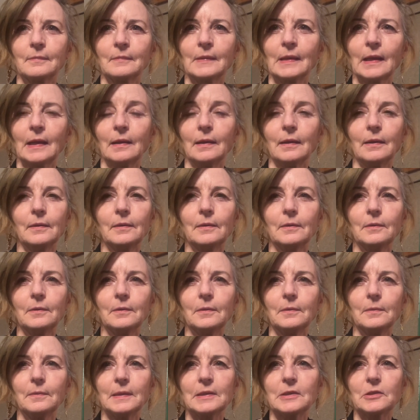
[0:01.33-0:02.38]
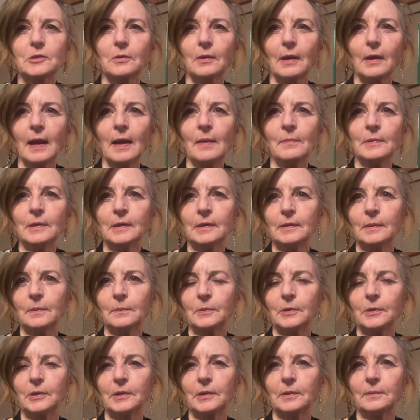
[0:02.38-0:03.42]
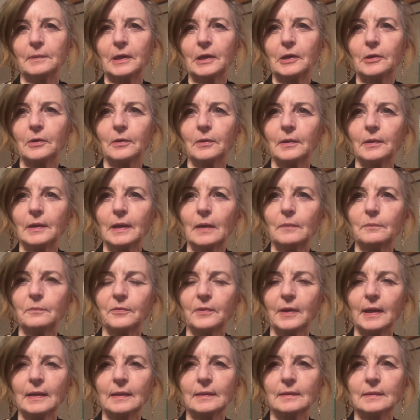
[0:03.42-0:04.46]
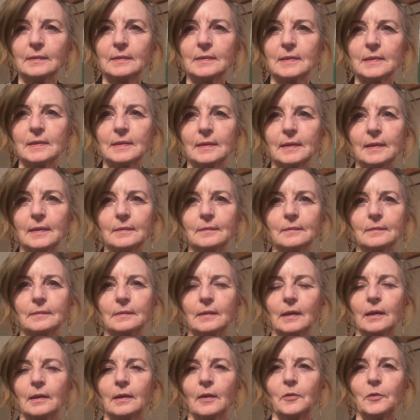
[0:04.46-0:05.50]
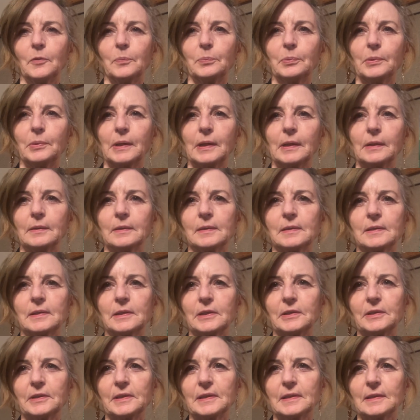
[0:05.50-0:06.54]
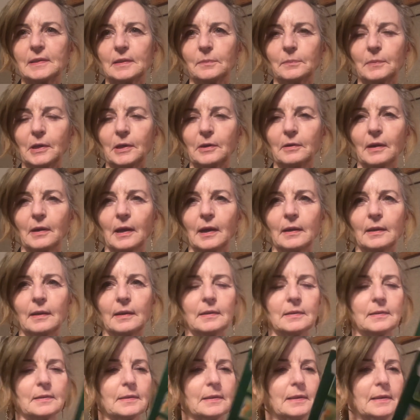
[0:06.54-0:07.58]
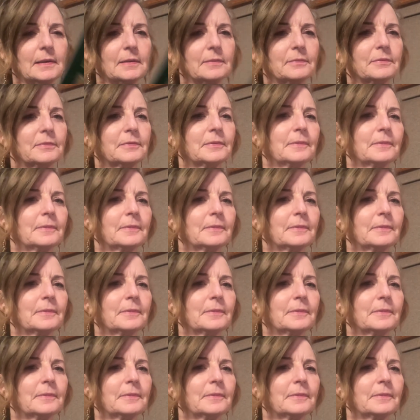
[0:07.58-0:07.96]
Hello, it's Grandma, and I'm going to read Hurry Up Franklin tonight, another book in this series that my grandkids love.